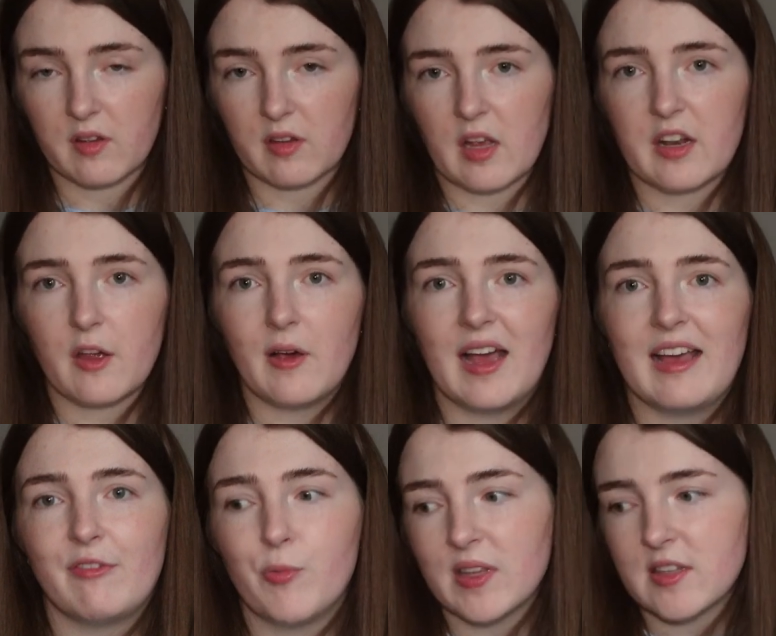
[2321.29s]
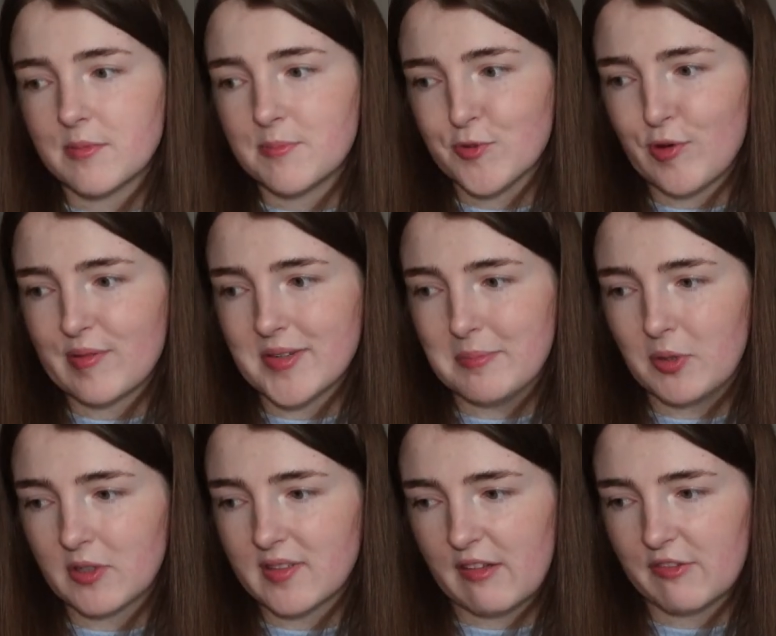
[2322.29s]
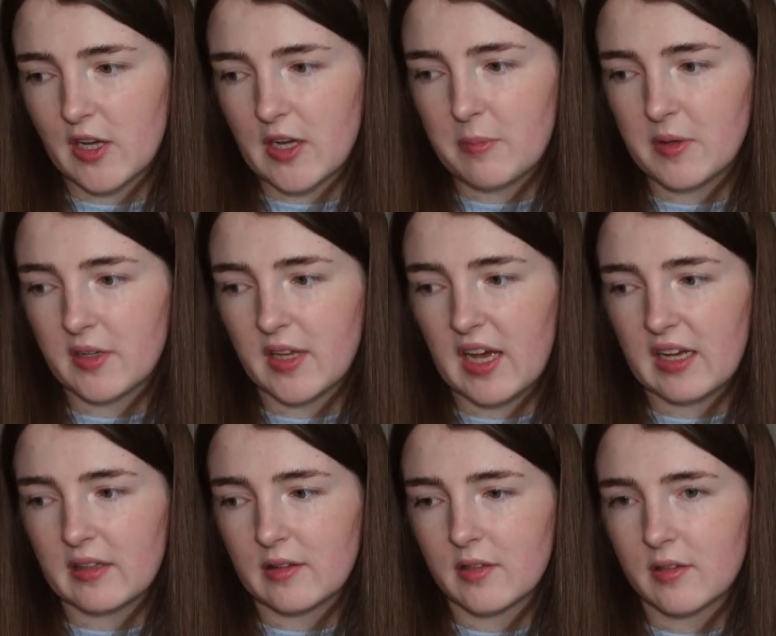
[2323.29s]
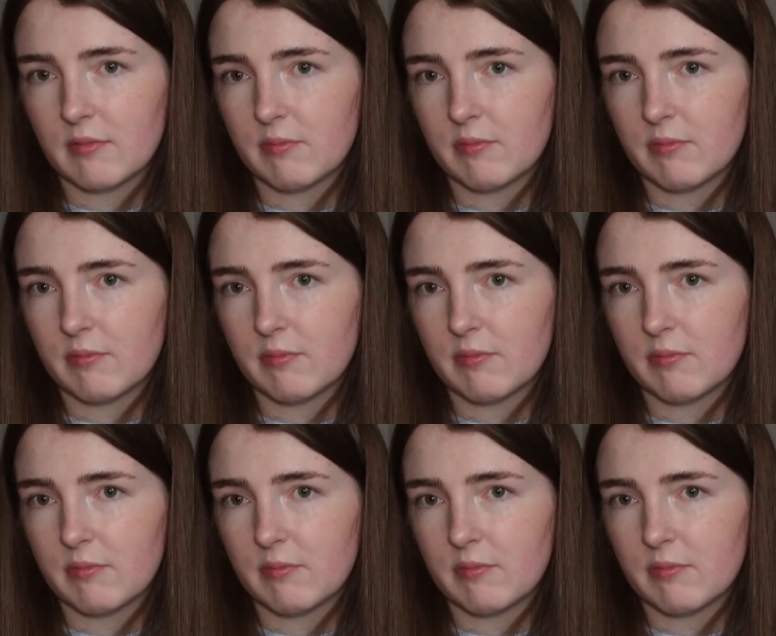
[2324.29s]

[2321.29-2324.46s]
because I know I have one subscription box left to open and